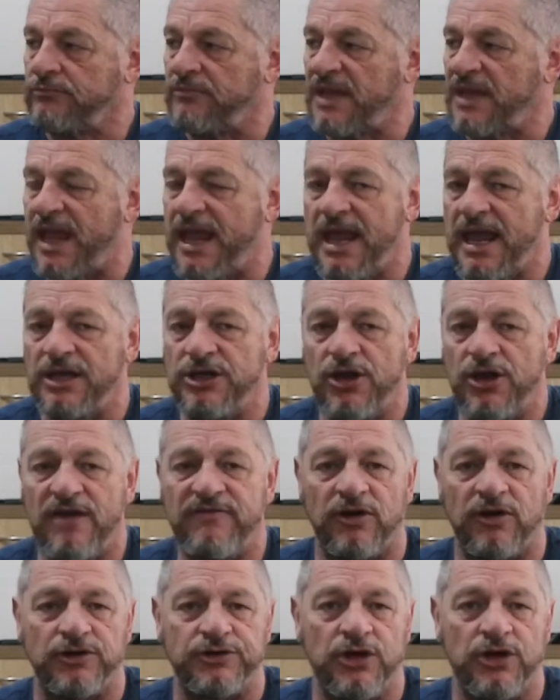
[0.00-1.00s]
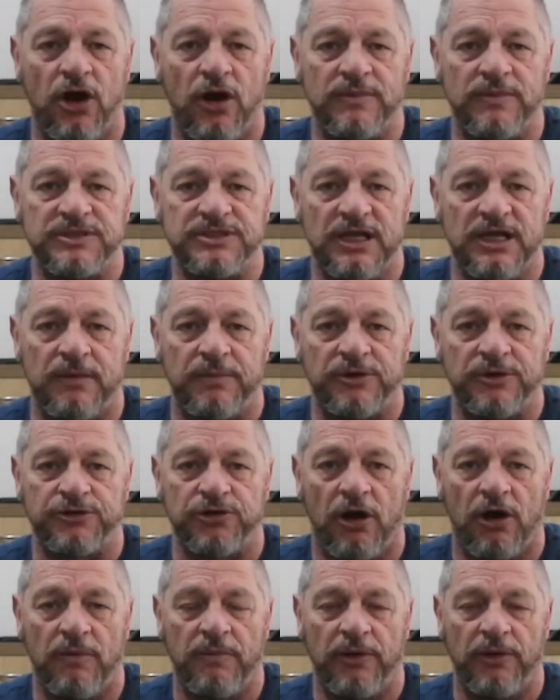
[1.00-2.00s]
and you haven't got time to set up a
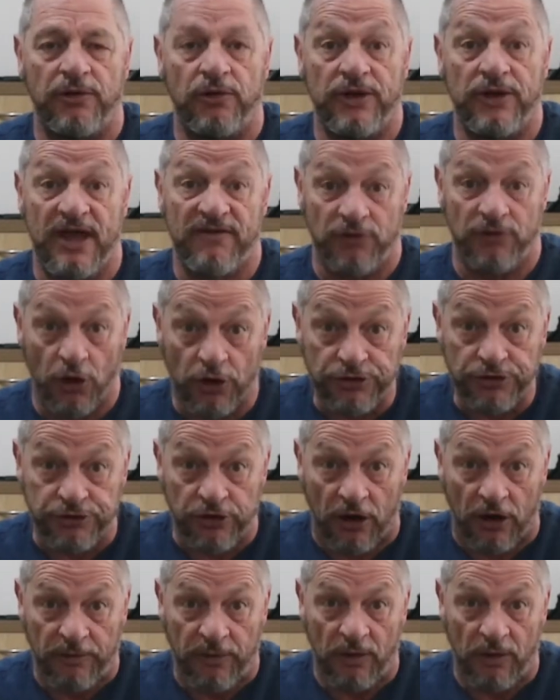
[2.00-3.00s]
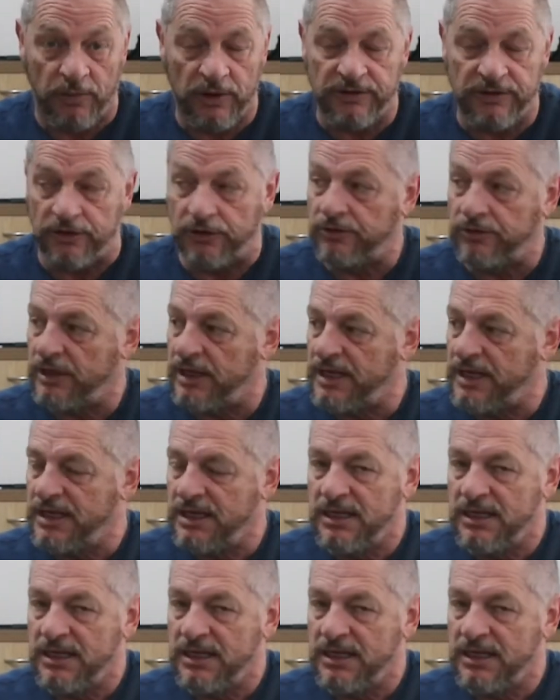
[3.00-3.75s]
tripod, or you haven't got a tripod with you,